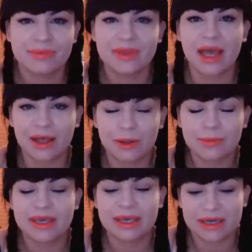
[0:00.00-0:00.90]
That helped
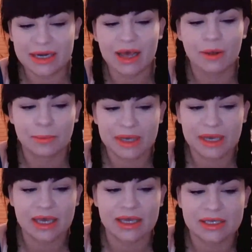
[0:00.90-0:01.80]
me get it out
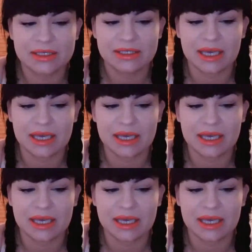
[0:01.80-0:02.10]
because